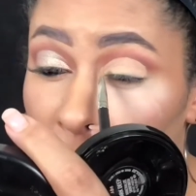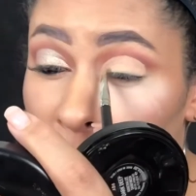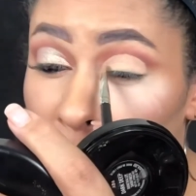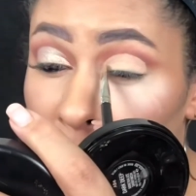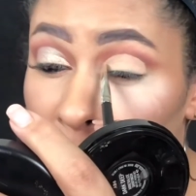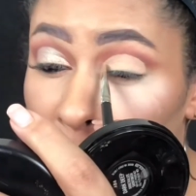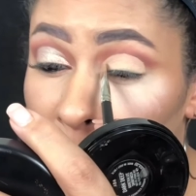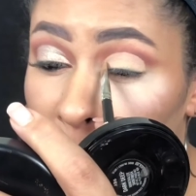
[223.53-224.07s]

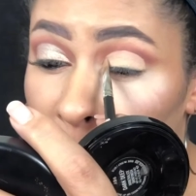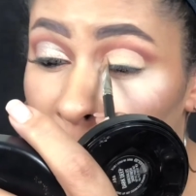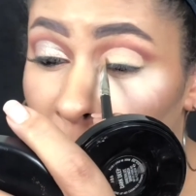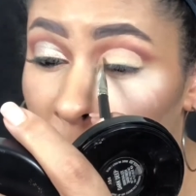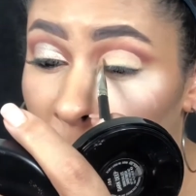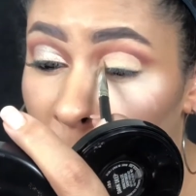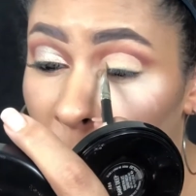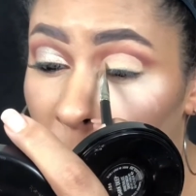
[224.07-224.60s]
up. Next, I'm
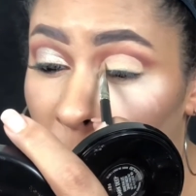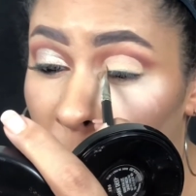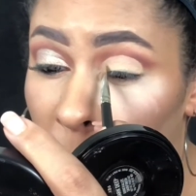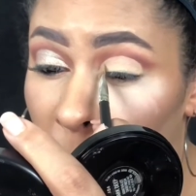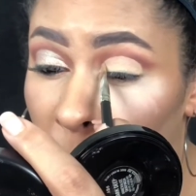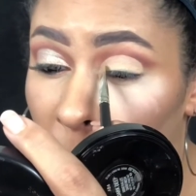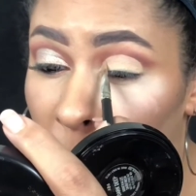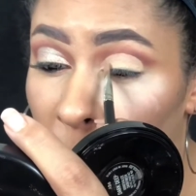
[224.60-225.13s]
going to take
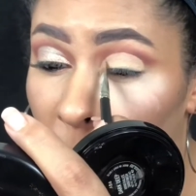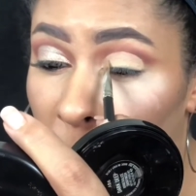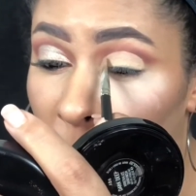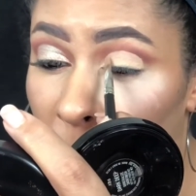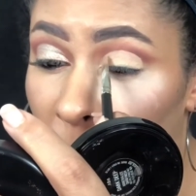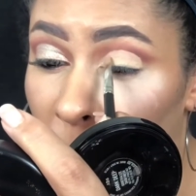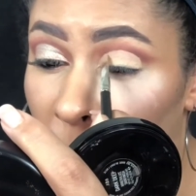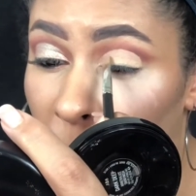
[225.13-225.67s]

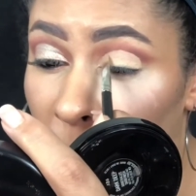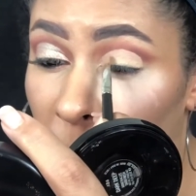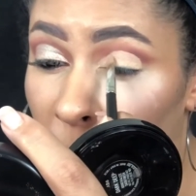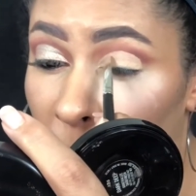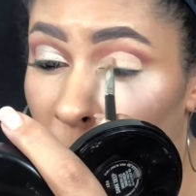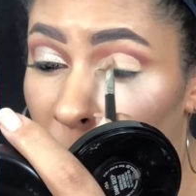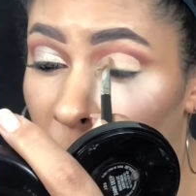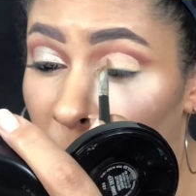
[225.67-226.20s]
Kaleidoscope and I'm going
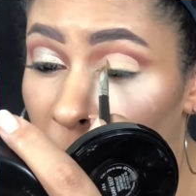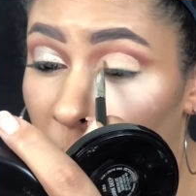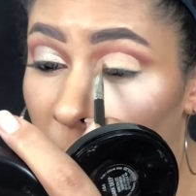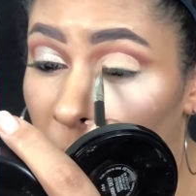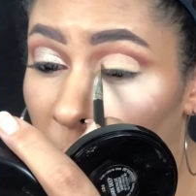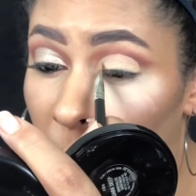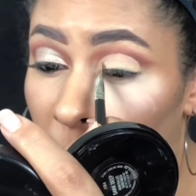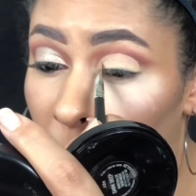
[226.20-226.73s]
to use
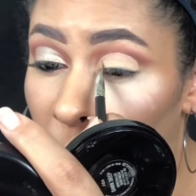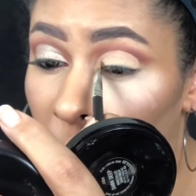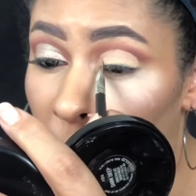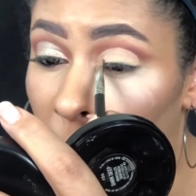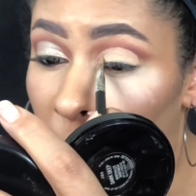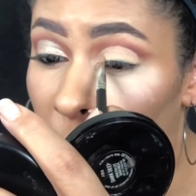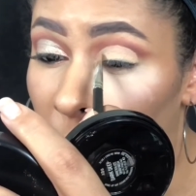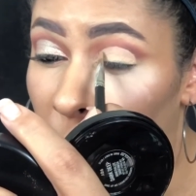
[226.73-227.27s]
that.
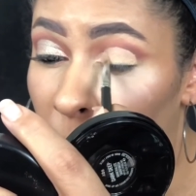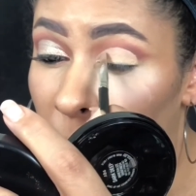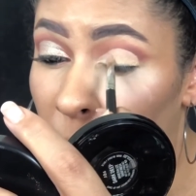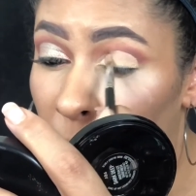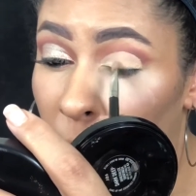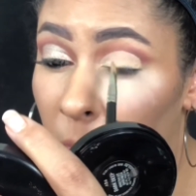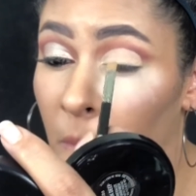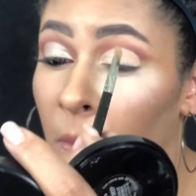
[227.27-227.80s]
I
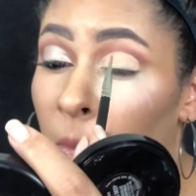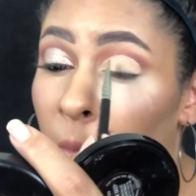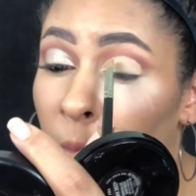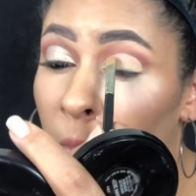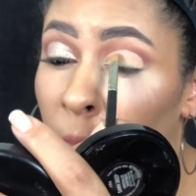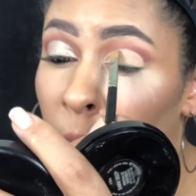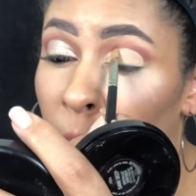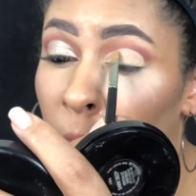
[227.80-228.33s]
love this
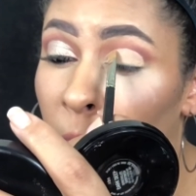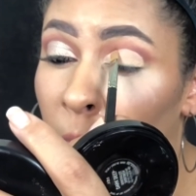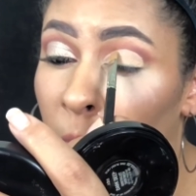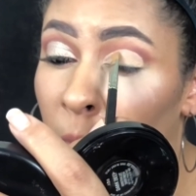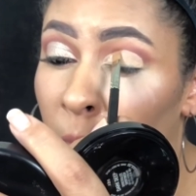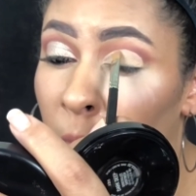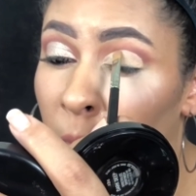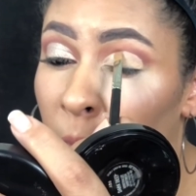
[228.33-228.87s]
shade, you
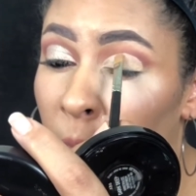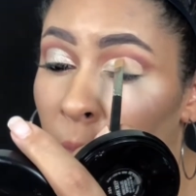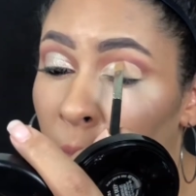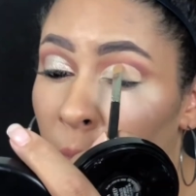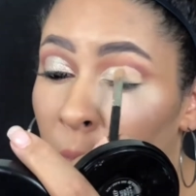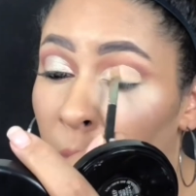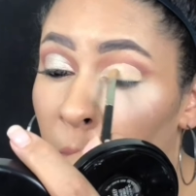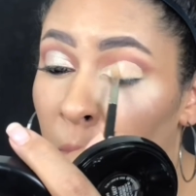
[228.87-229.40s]
guys.
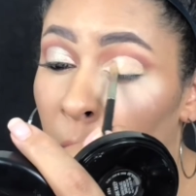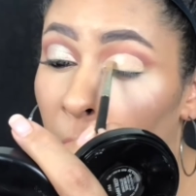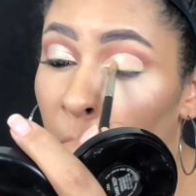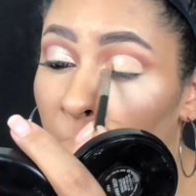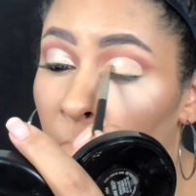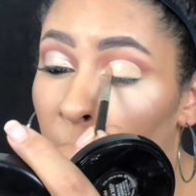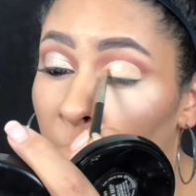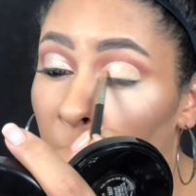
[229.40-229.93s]
This
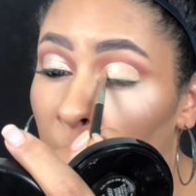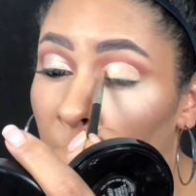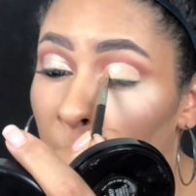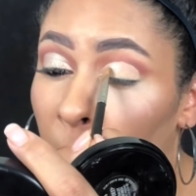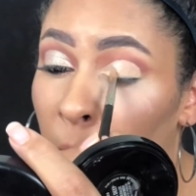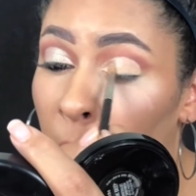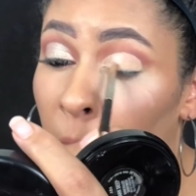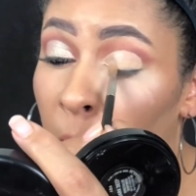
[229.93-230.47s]
look
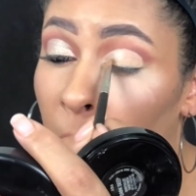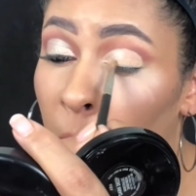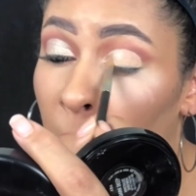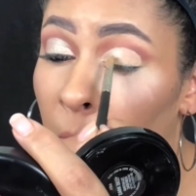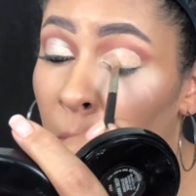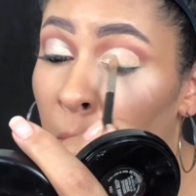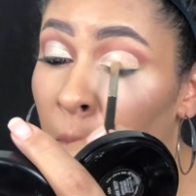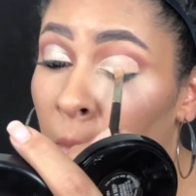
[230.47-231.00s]
really,
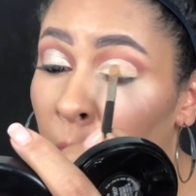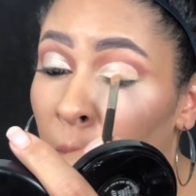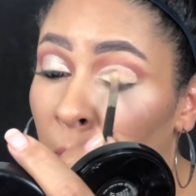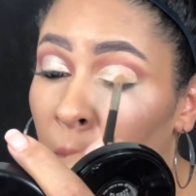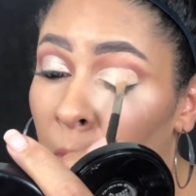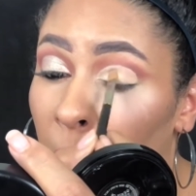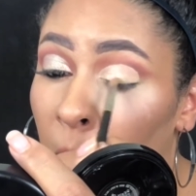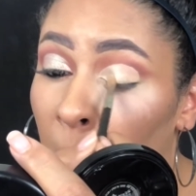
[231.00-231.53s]
it just
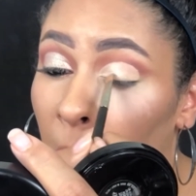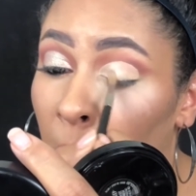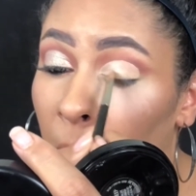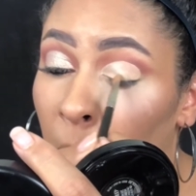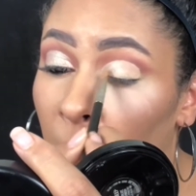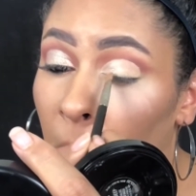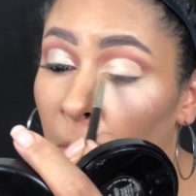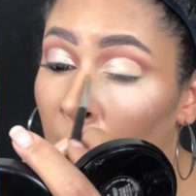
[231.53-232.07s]
like wowed me
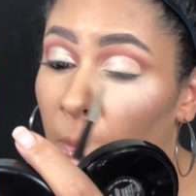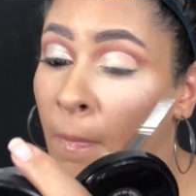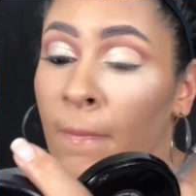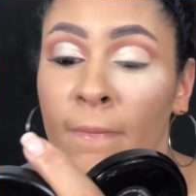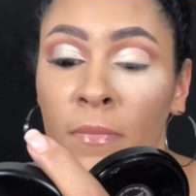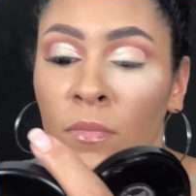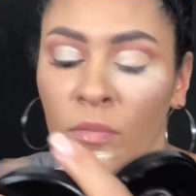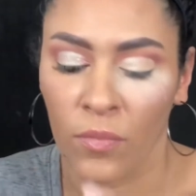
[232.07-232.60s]
because I didn't
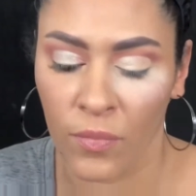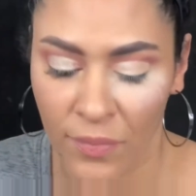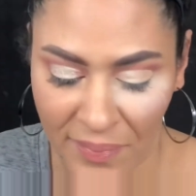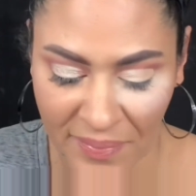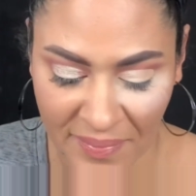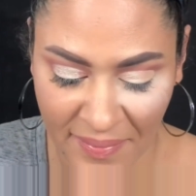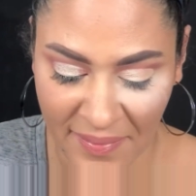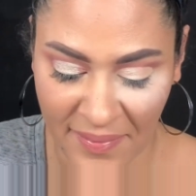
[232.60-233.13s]
even know what I
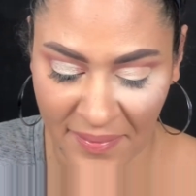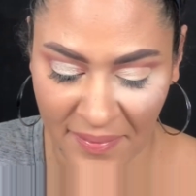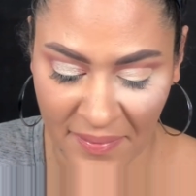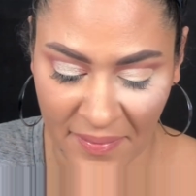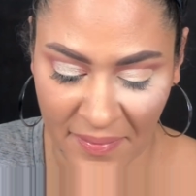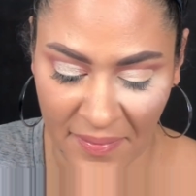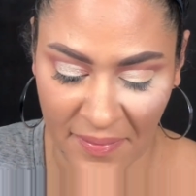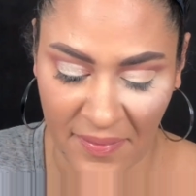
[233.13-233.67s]
was going to do when
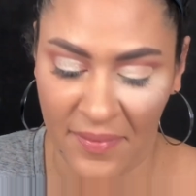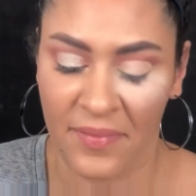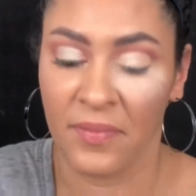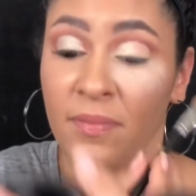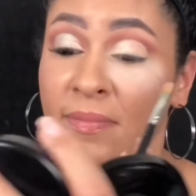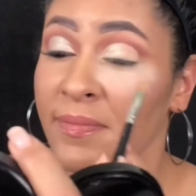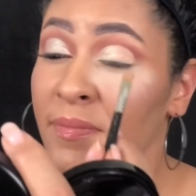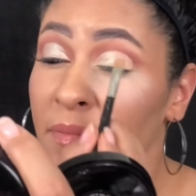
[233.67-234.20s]
I sat down to
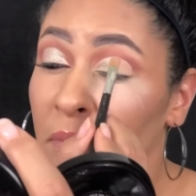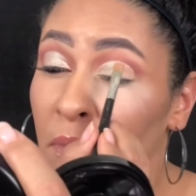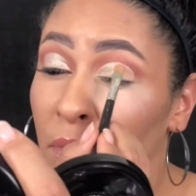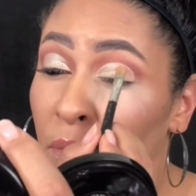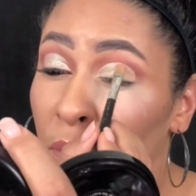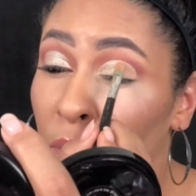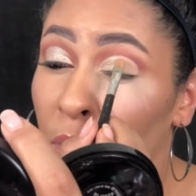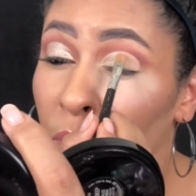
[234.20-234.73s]
film.
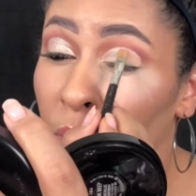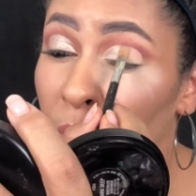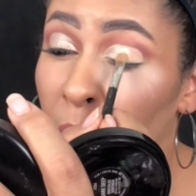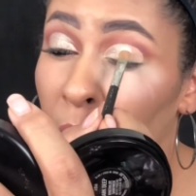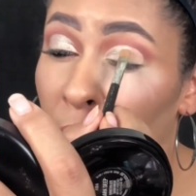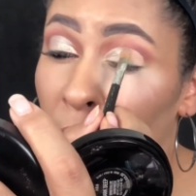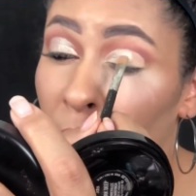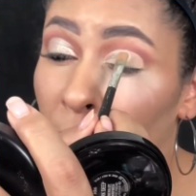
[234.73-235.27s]

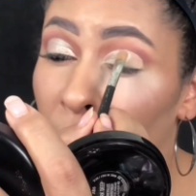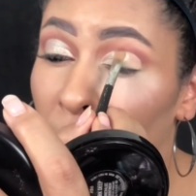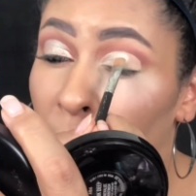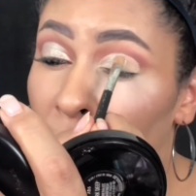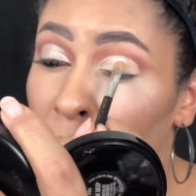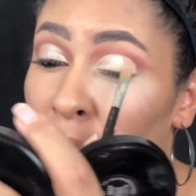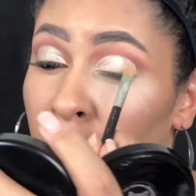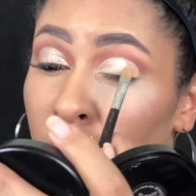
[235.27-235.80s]
So this
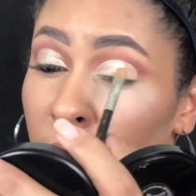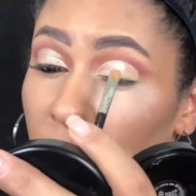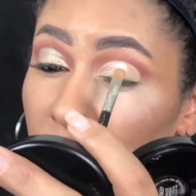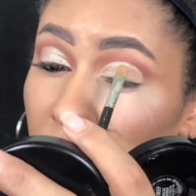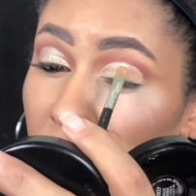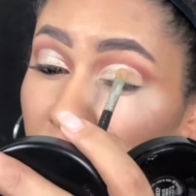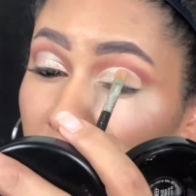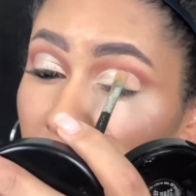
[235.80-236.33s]

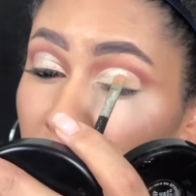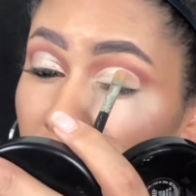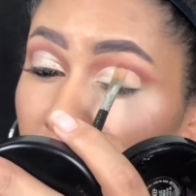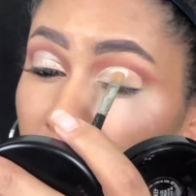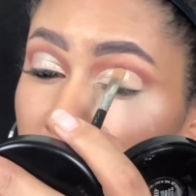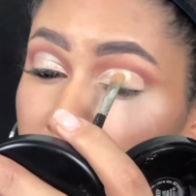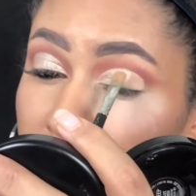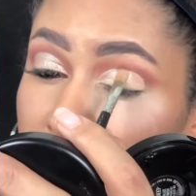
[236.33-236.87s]
look
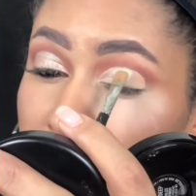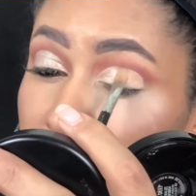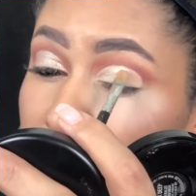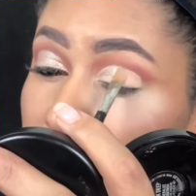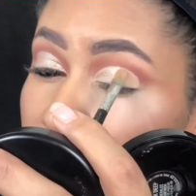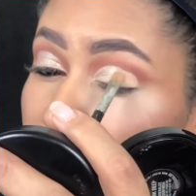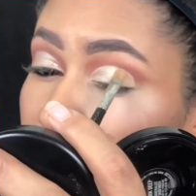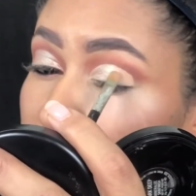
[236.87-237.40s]
I was very
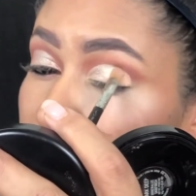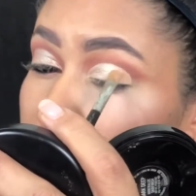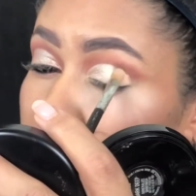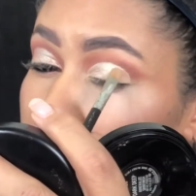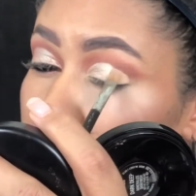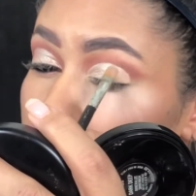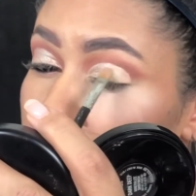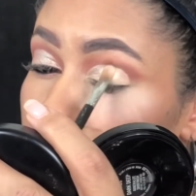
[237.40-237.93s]
pleased
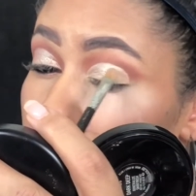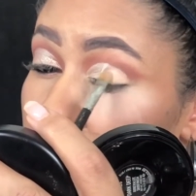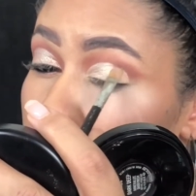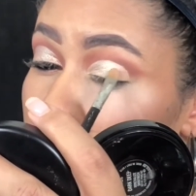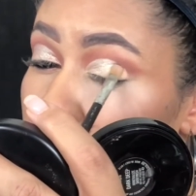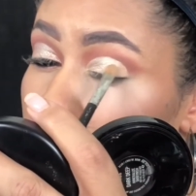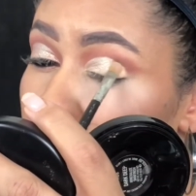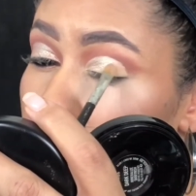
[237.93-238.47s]
with. So
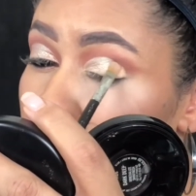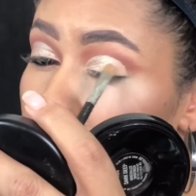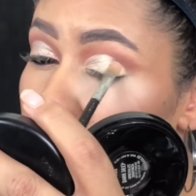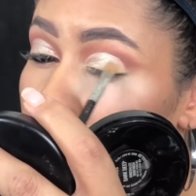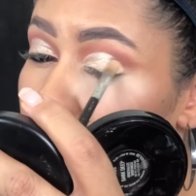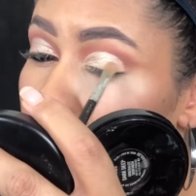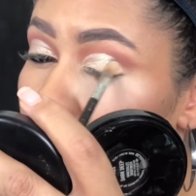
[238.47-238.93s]
yeah, I'm just